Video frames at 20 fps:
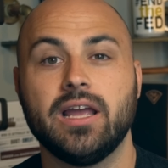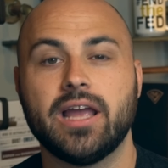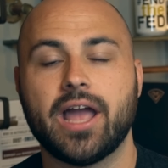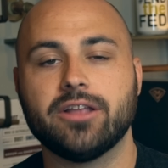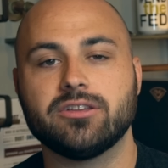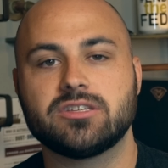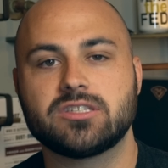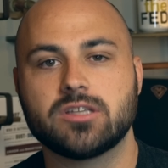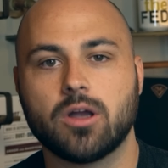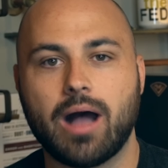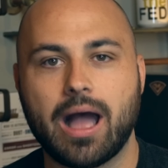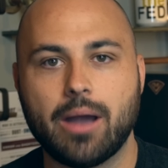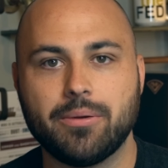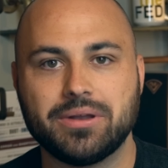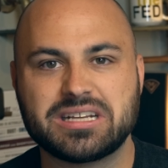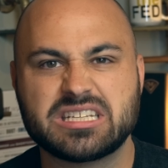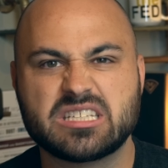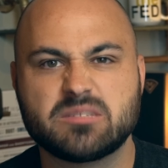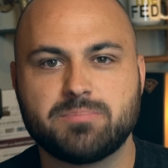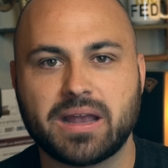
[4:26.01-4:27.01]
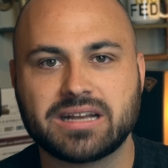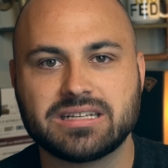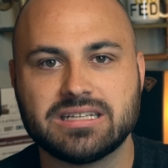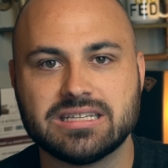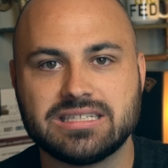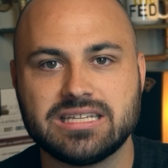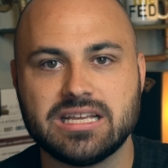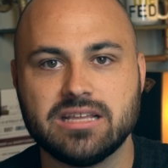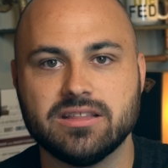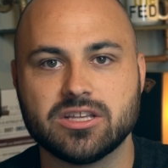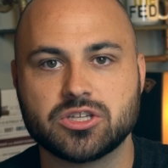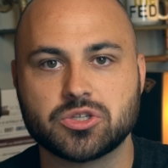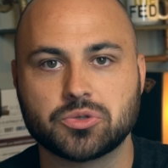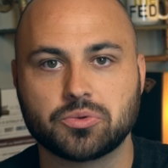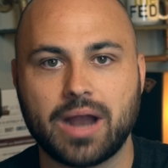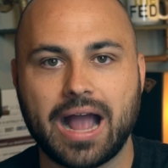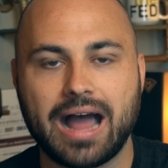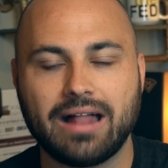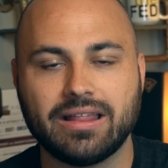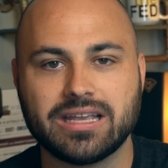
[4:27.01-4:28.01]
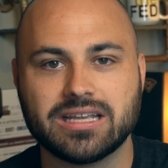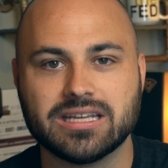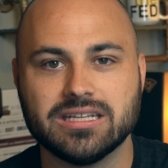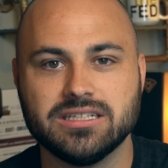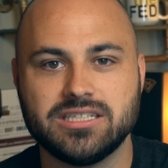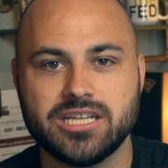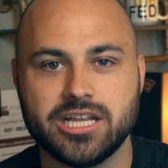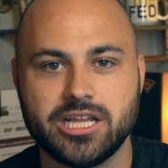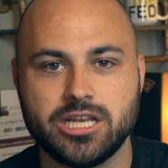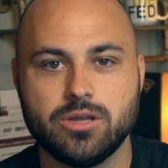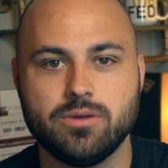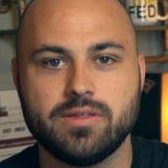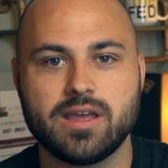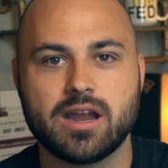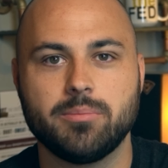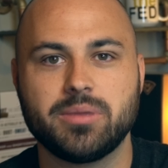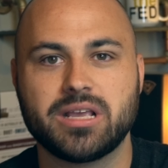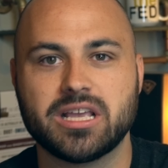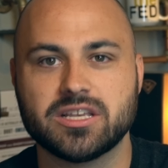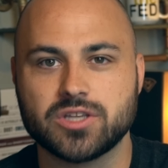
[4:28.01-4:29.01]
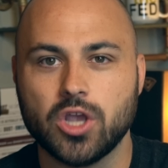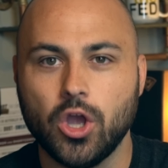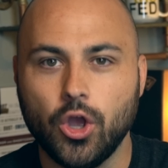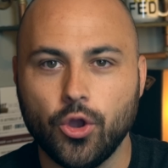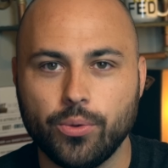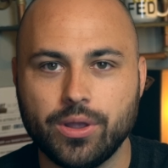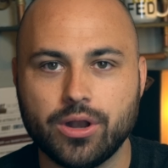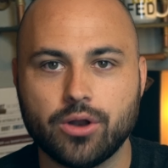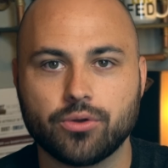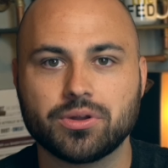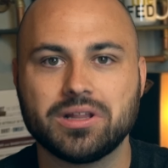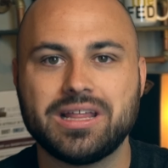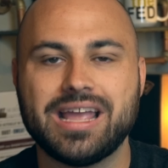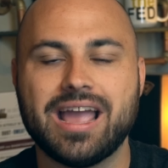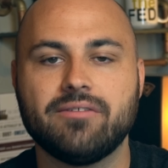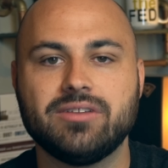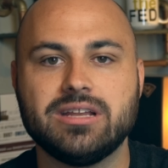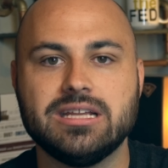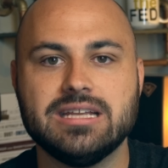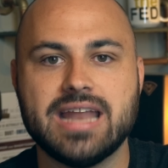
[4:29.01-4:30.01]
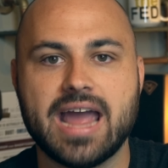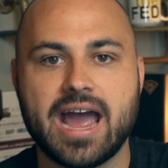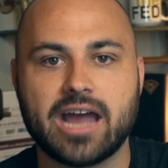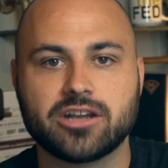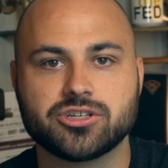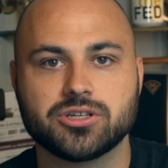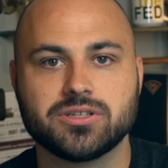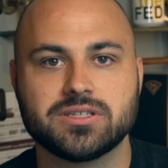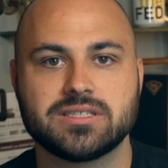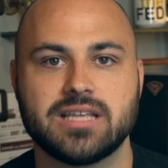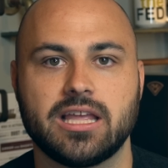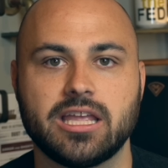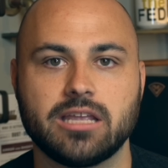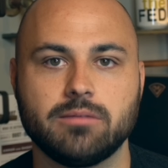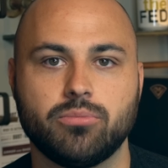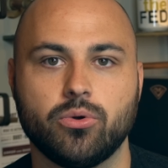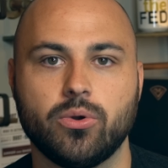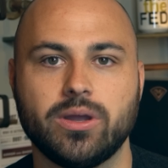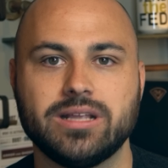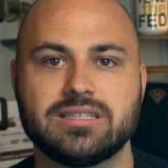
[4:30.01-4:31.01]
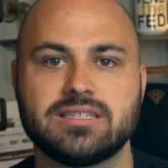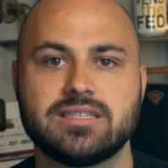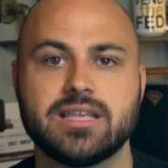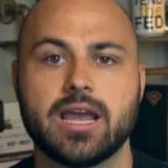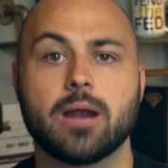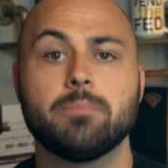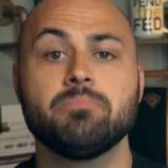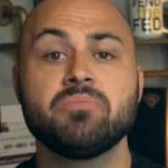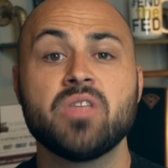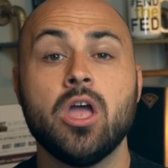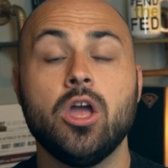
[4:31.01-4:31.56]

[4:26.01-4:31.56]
And so I would expect to see this rally continue there because we don't really have any natural selling points there.